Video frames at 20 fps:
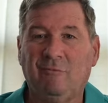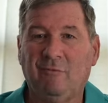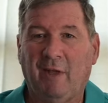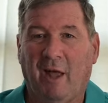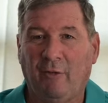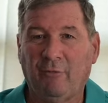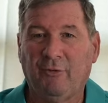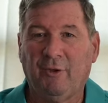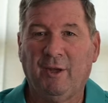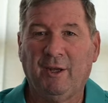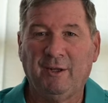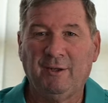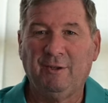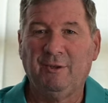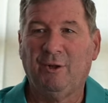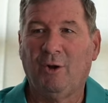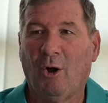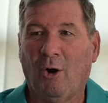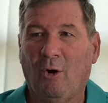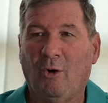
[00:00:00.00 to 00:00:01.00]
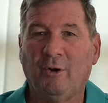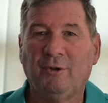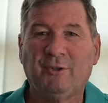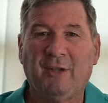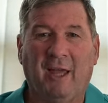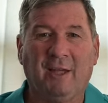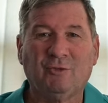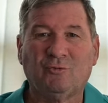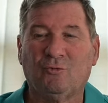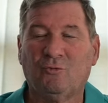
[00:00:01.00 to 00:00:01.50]
That thing, you know, it
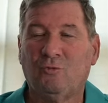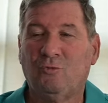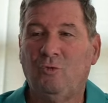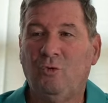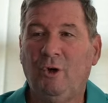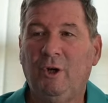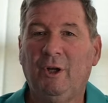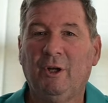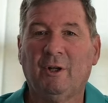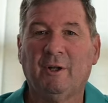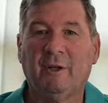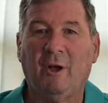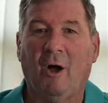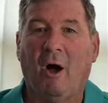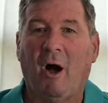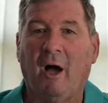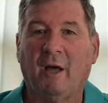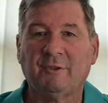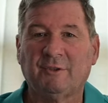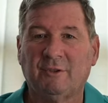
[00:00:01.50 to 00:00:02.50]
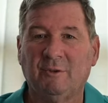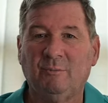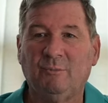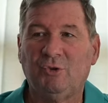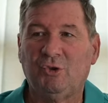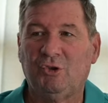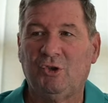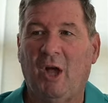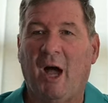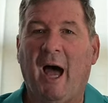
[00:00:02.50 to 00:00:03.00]
takes really awesome
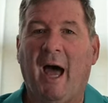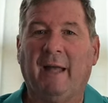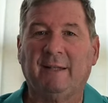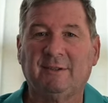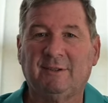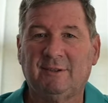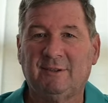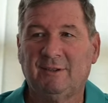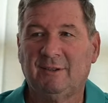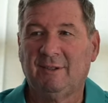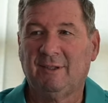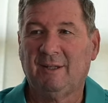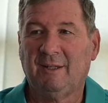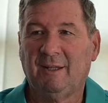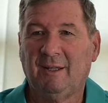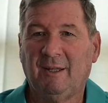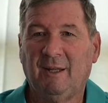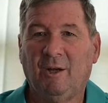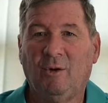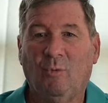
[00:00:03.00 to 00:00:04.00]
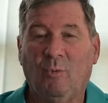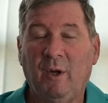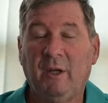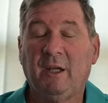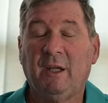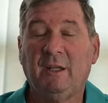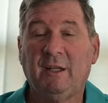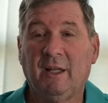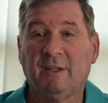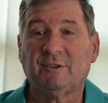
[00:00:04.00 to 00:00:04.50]
shots. We
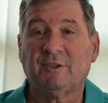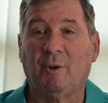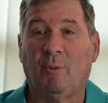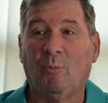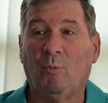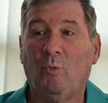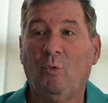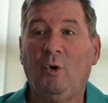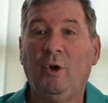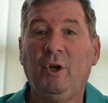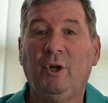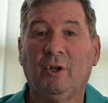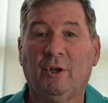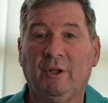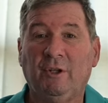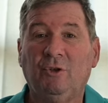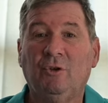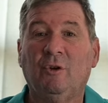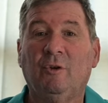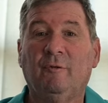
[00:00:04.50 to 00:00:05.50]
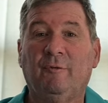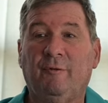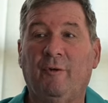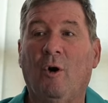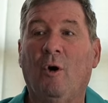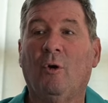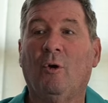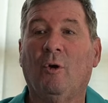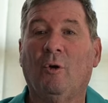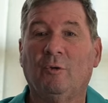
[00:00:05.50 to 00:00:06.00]
can get some really good
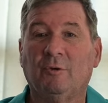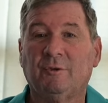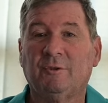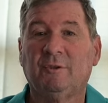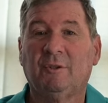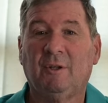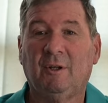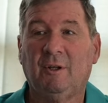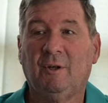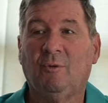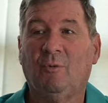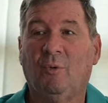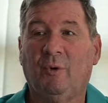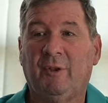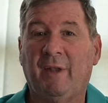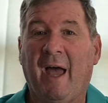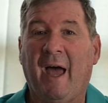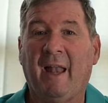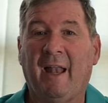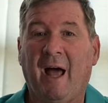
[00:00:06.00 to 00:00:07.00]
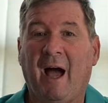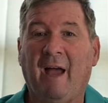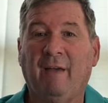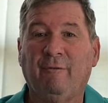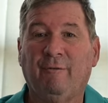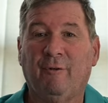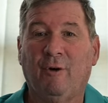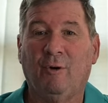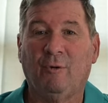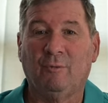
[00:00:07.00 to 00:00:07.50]
photos with that
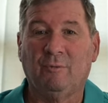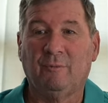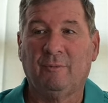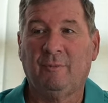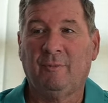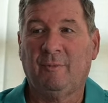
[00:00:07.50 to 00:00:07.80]
iPhone.